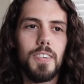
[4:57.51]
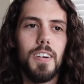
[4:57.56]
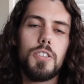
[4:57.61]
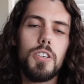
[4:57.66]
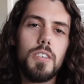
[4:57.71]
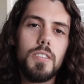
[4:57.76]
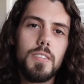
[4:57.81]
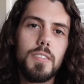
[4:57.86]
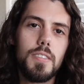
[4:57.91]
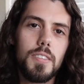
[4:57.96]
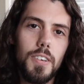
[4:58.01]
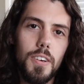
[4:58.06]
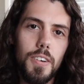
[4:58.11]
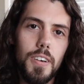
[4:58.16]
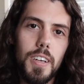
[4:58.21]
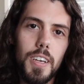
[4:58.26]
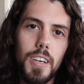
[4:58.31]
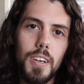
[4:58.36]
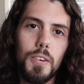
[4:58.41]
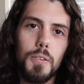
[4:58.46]
Just
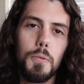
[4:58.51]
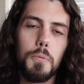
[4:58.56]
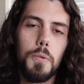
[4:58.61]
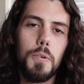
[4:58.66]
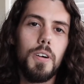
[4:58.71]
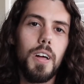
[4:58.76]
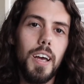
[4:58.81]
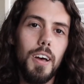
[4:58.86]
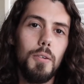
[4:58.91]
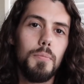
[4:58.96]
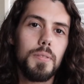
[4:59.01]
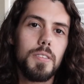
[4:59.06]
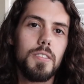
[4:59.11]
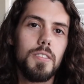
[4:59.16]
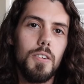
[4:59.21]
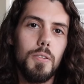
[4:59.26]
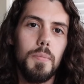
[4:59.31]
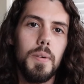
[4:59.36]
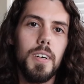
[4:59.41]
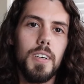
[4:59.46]
starting will help
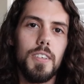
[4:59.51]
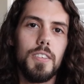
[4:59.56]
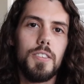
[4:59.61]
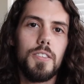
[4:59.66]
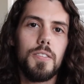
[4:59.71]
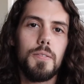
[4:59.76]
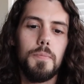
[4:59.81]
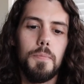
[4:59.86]
so much.